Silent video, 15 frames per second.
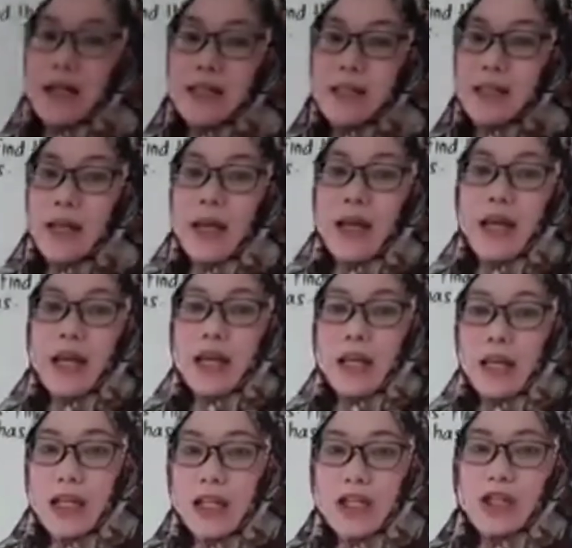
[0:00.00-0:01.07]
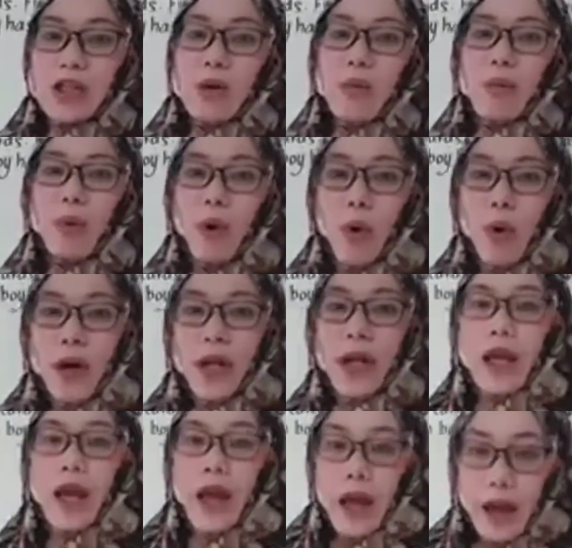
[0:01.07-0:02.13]
cards each
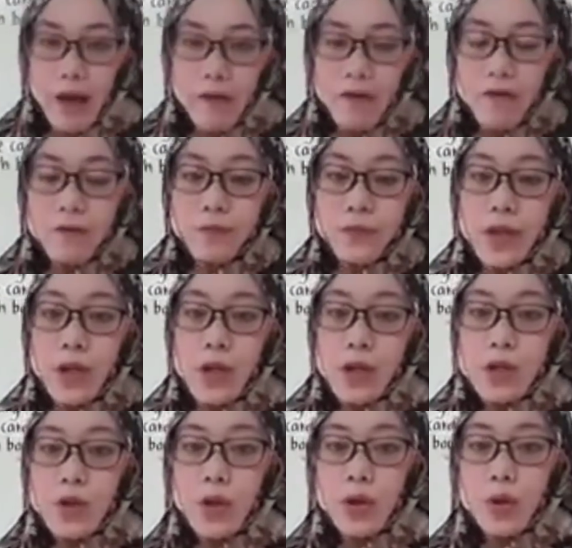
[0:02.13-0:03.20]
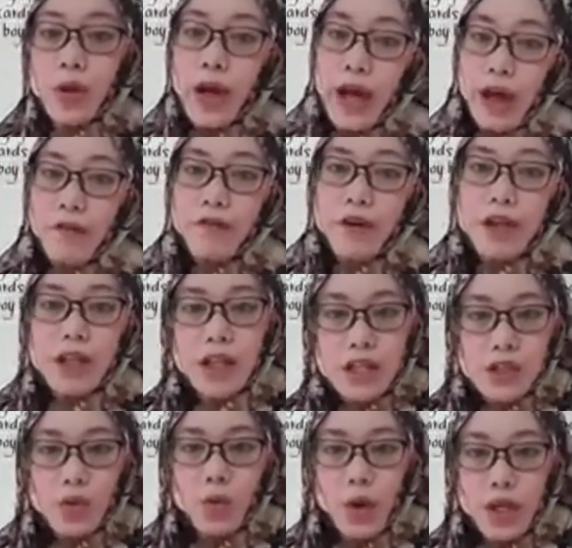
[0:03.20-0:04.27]
boy has. So you have
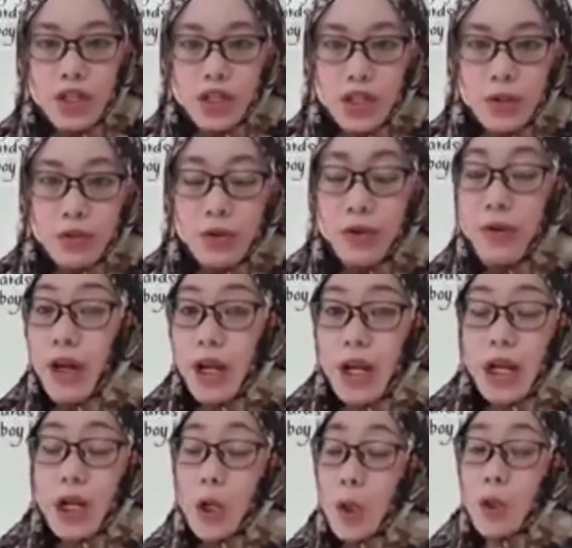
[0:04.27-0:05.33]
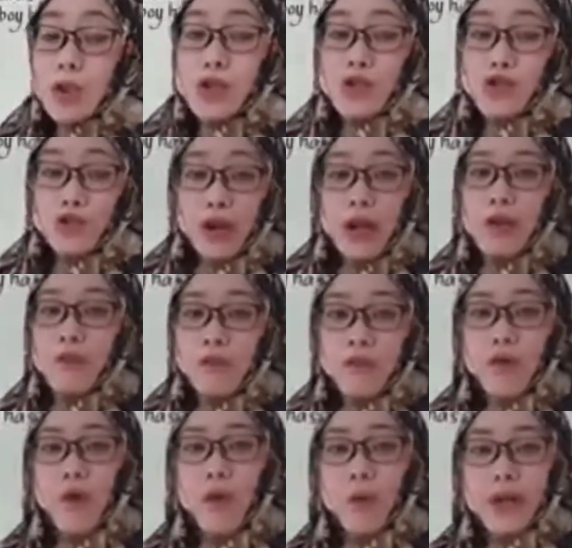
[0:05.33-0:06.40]
this question, alright? It looks
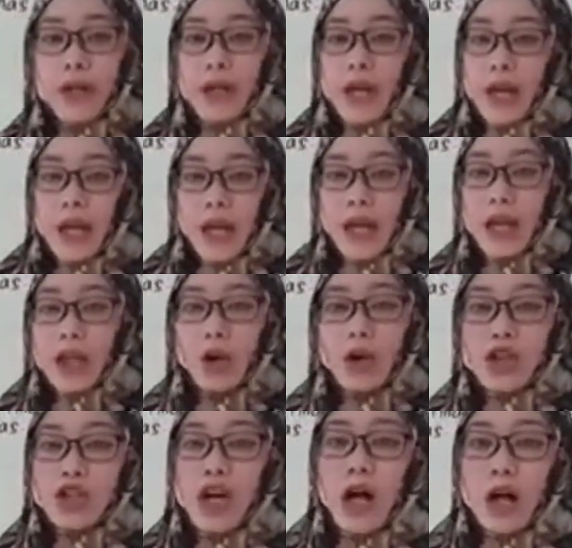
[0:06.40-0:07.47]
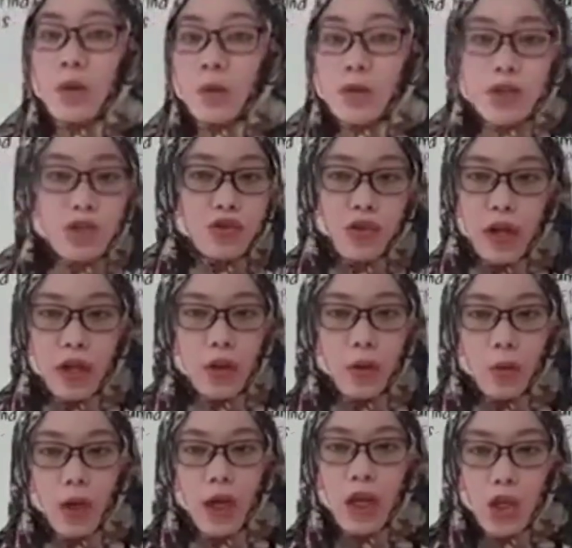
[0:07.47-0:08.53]
straightforward and your child will straight
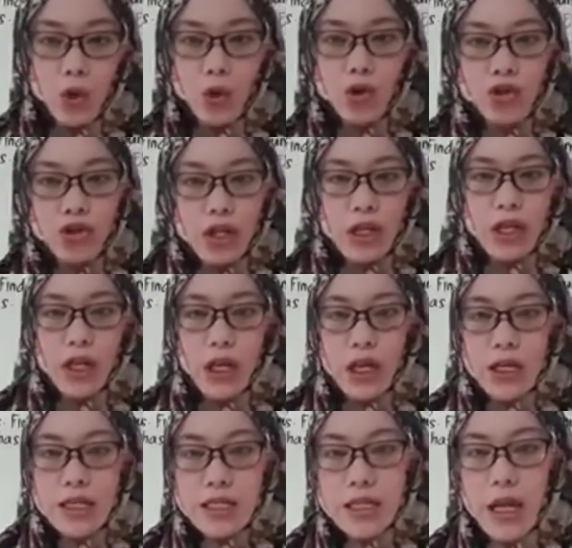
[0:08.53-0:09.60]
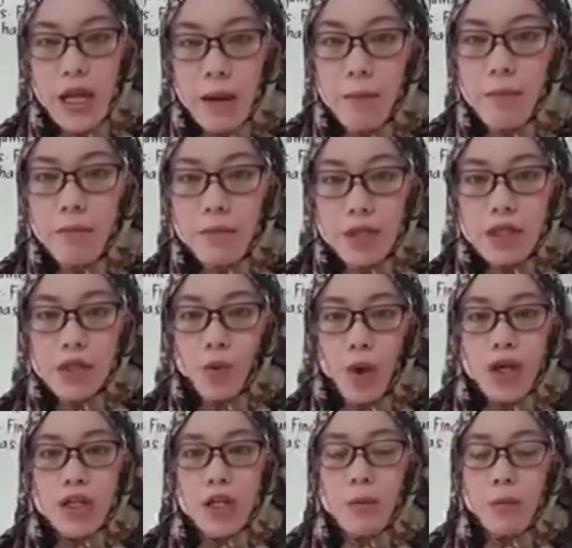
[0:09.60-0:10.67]
away usually attempt this
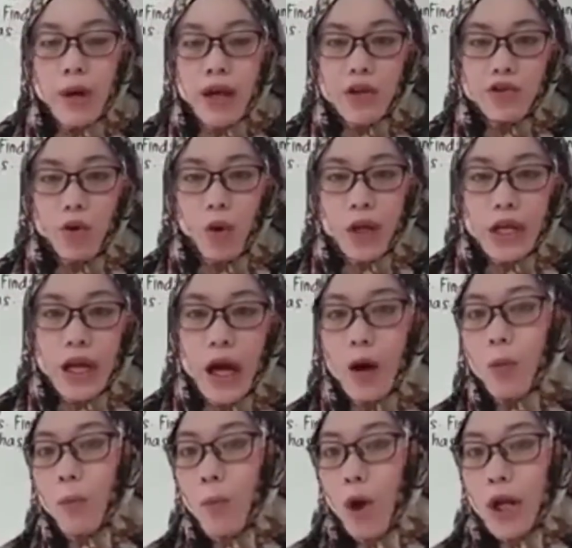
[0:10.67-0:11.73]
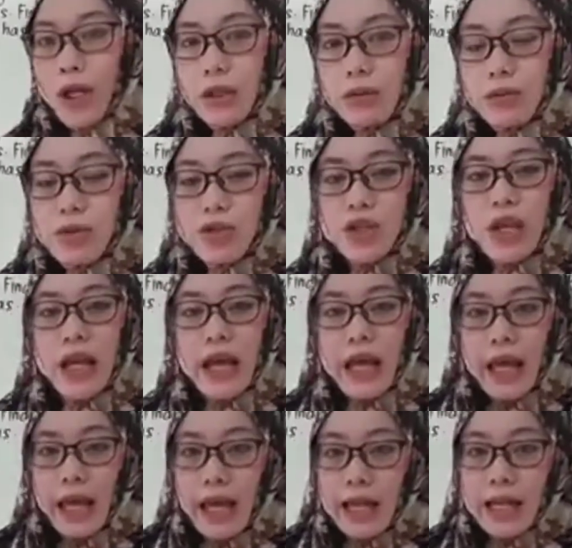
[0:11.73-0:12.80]
question by drawing out models.
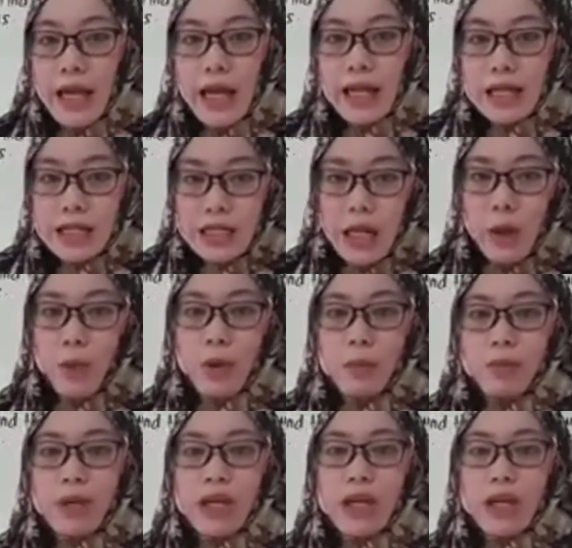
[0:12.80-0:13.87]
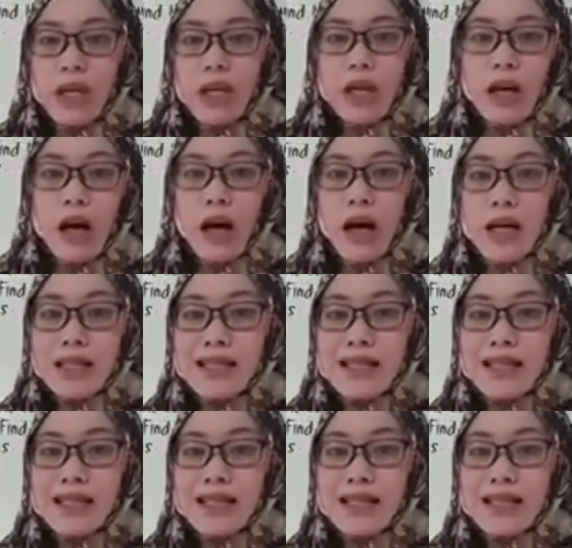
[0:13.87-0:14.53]
And then they will be